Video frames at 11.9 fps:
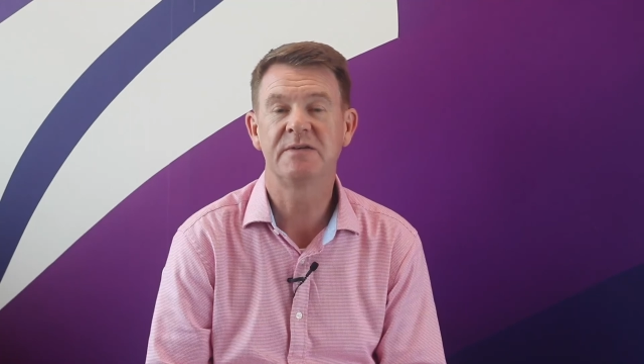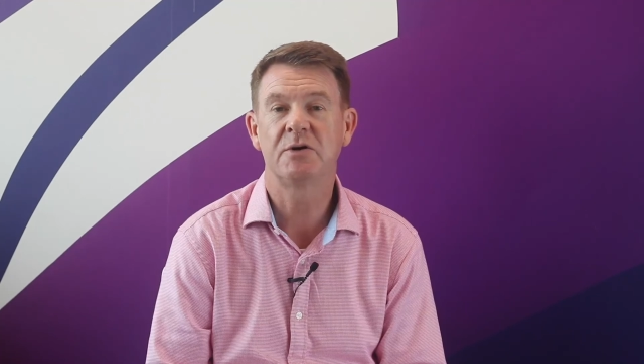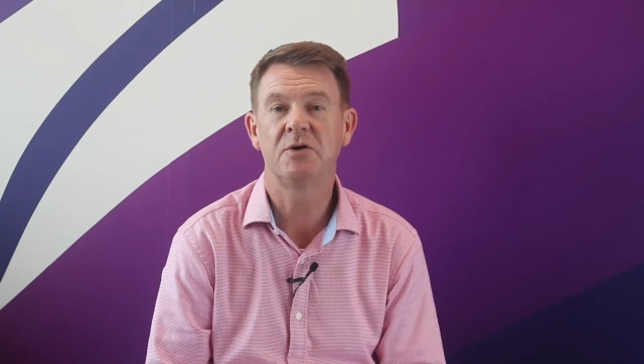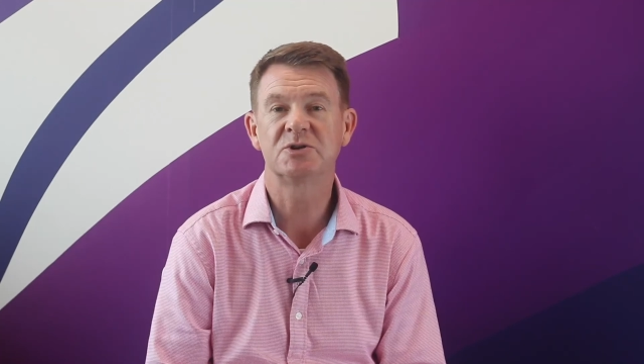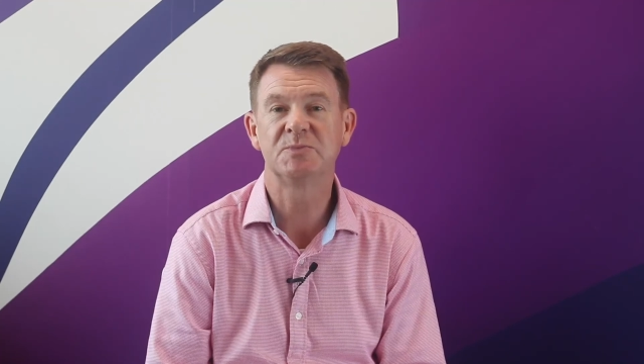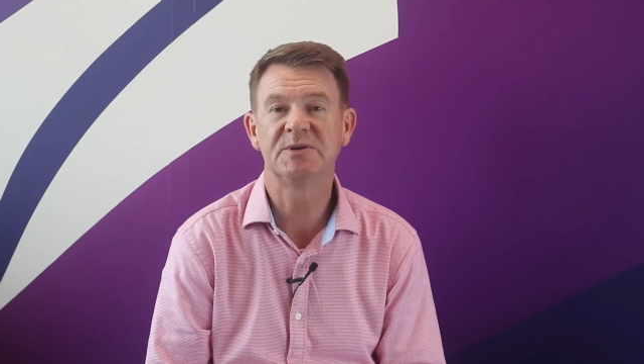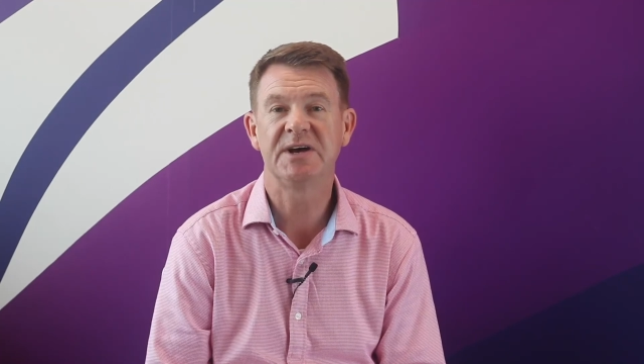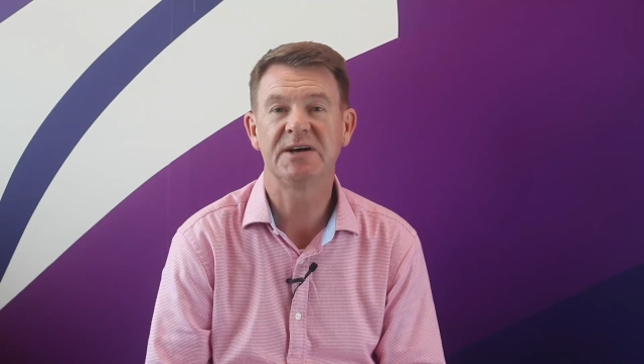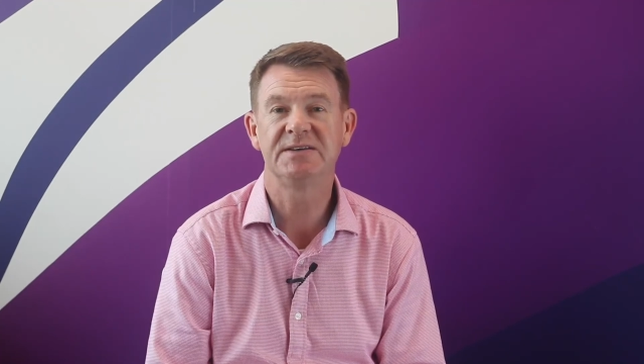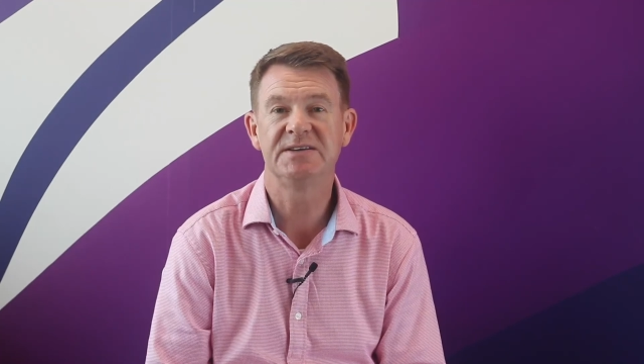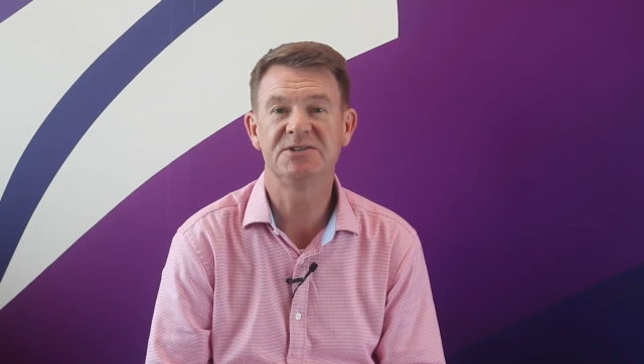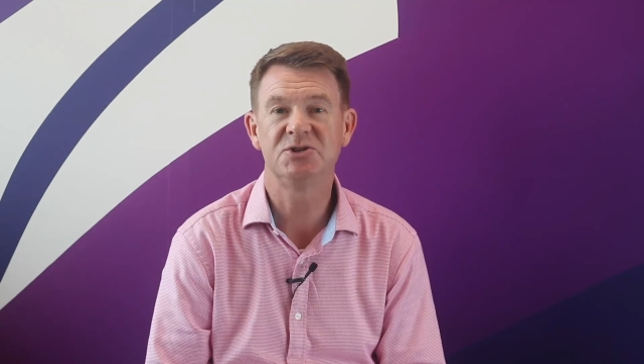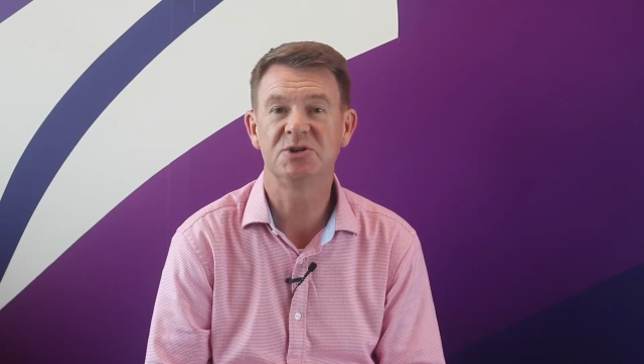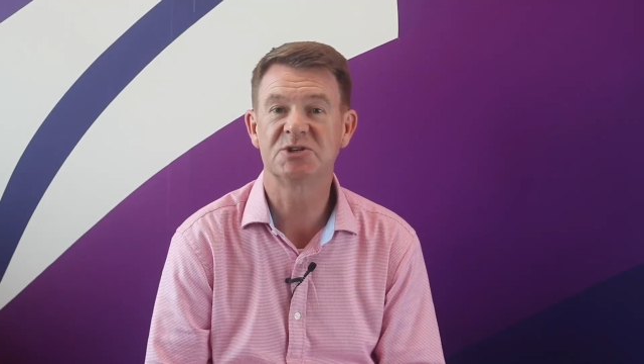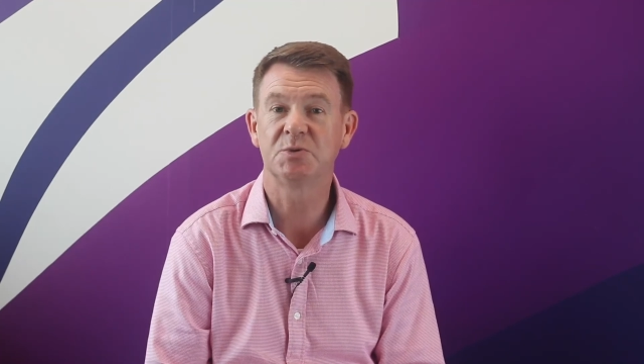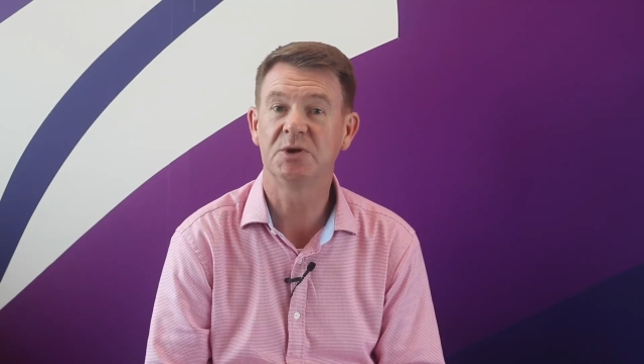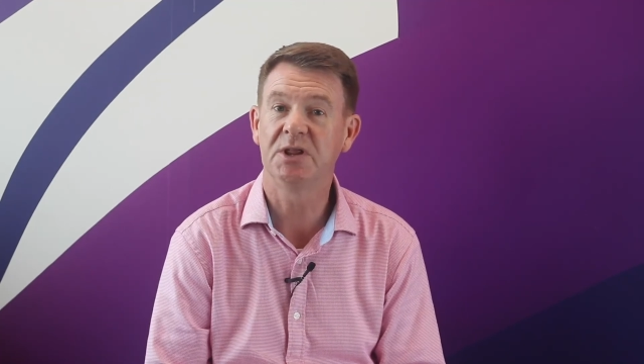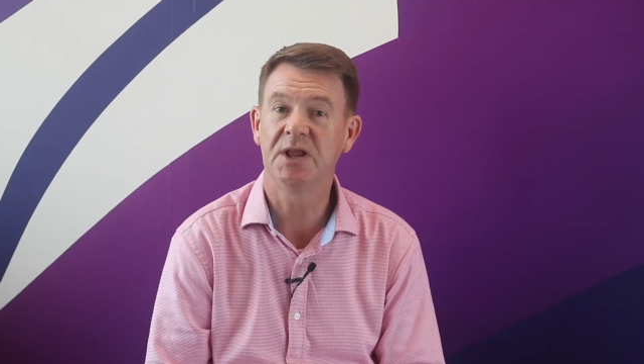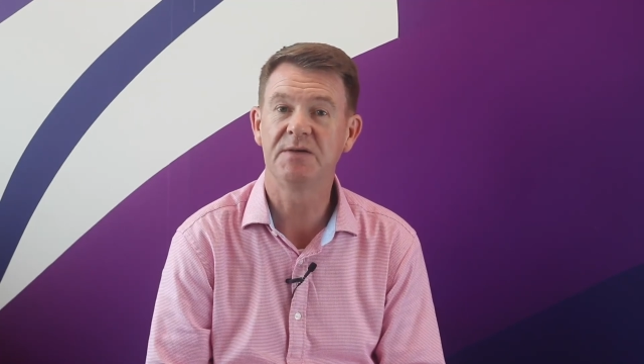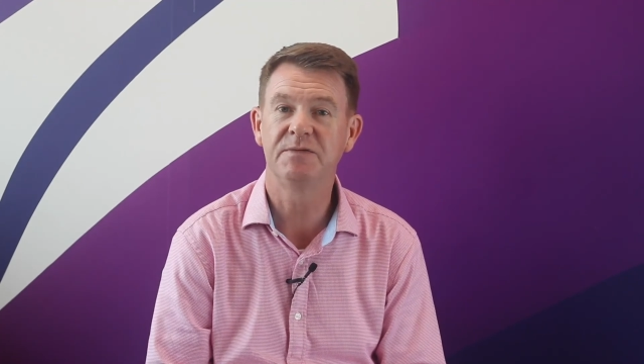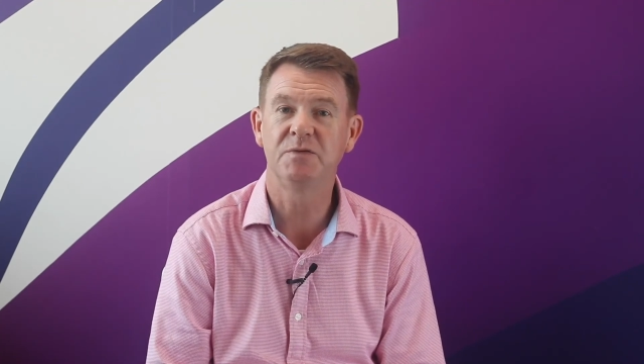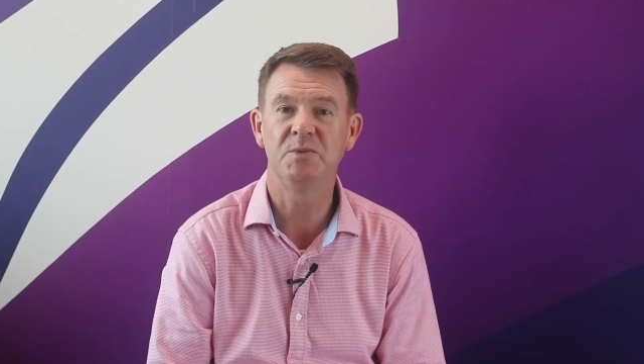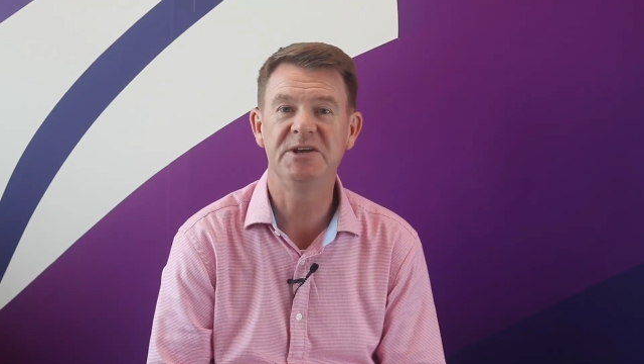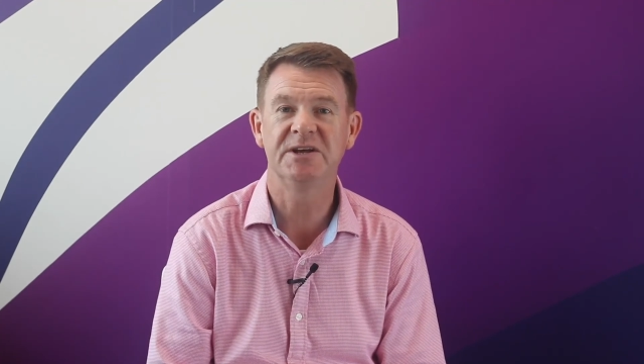our hospitality students would
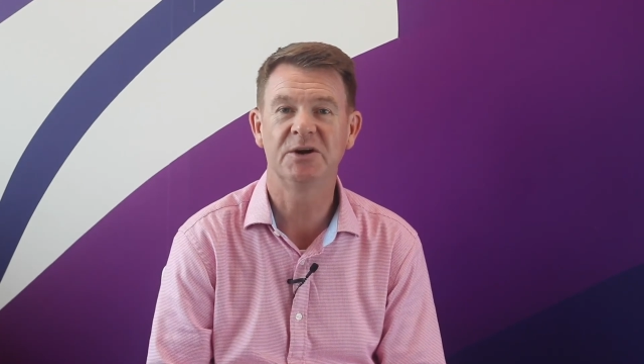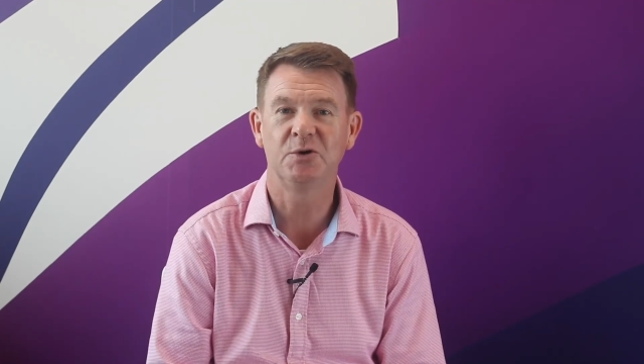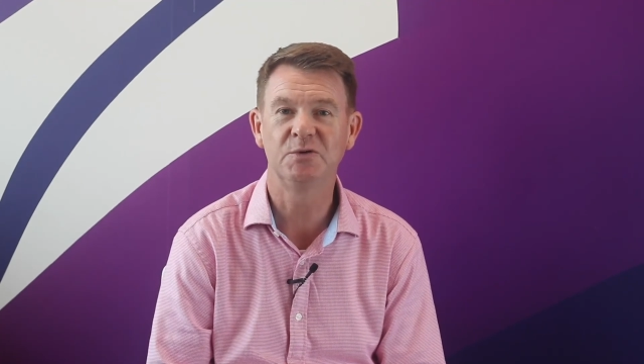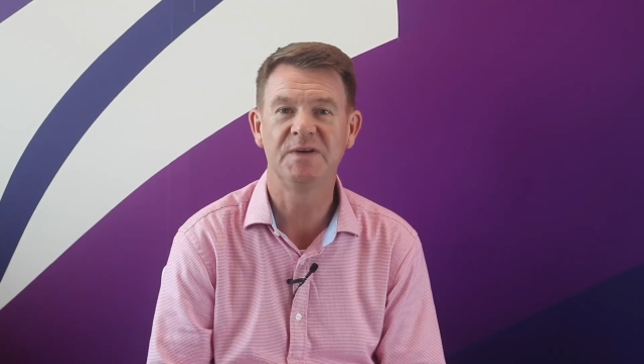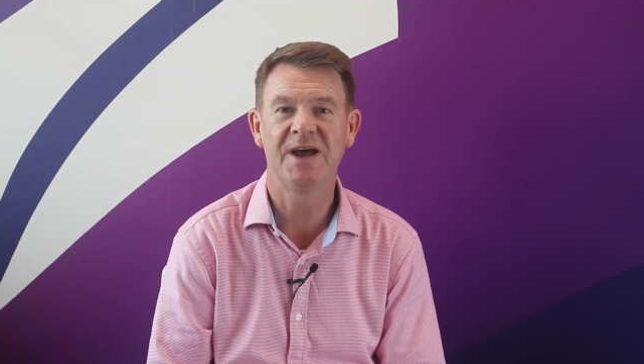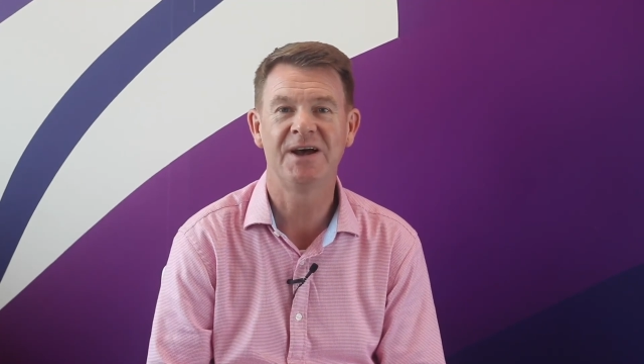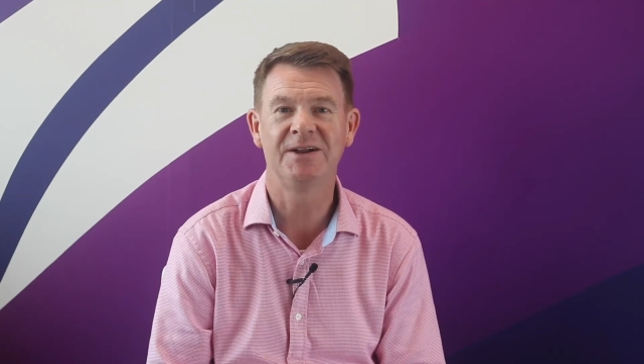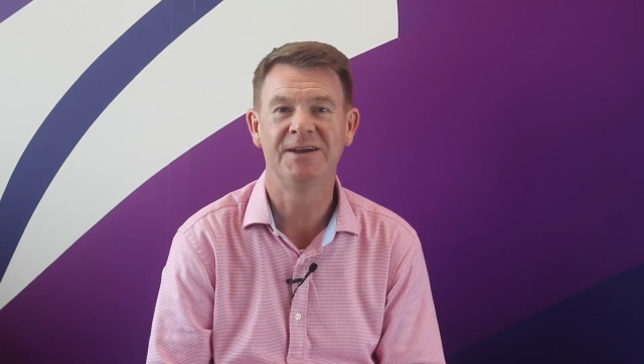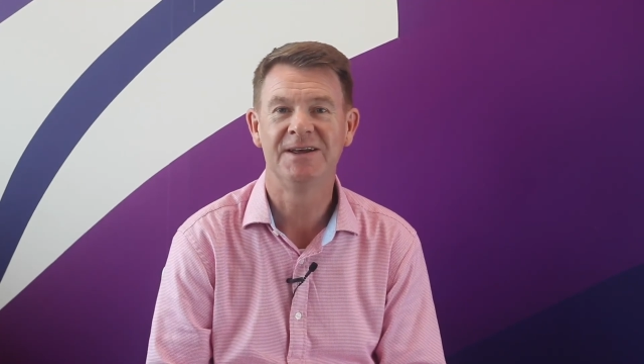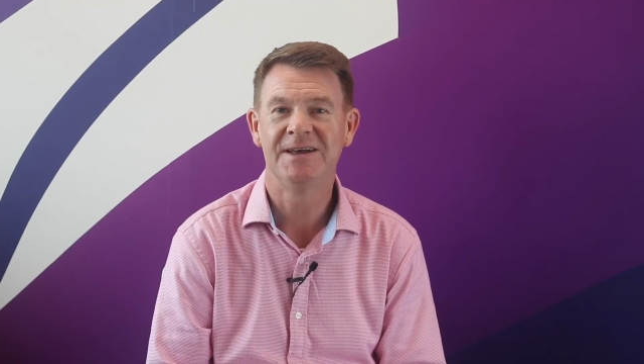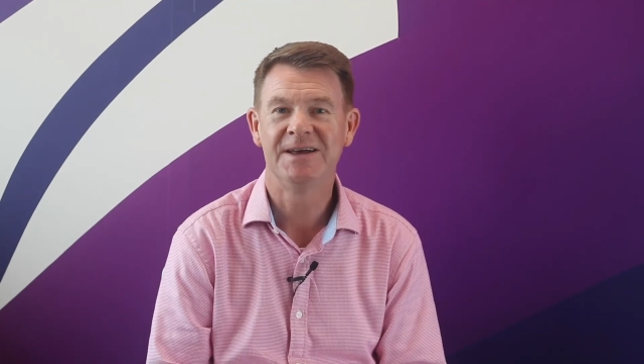love to be in a hotel